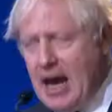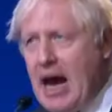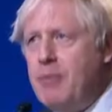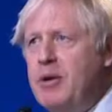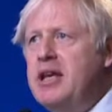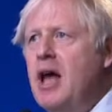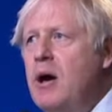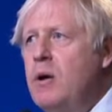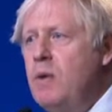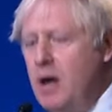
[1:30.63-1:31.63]
and we
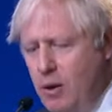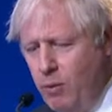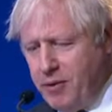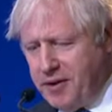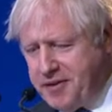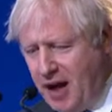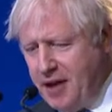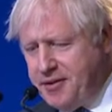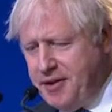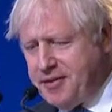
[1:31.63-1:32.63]
know what the
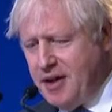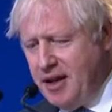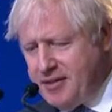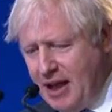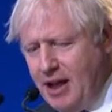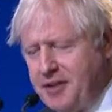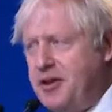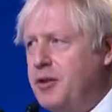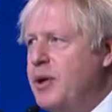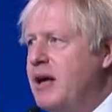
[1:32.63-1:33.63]
scientists tell us,
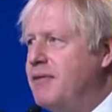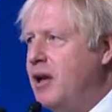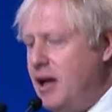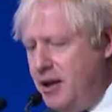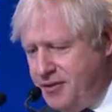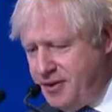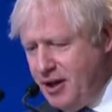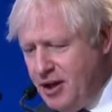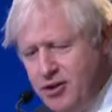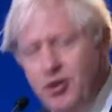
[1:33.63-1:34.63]
and we have learned
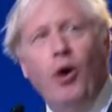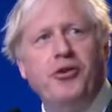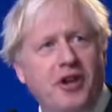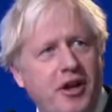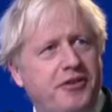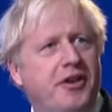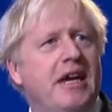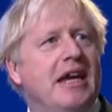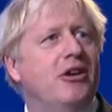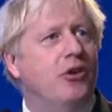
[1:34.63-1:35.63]
not
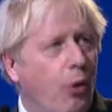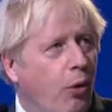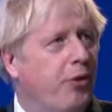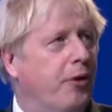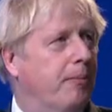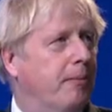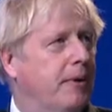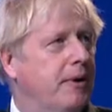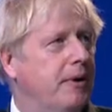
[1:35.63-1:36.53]
to ignore them.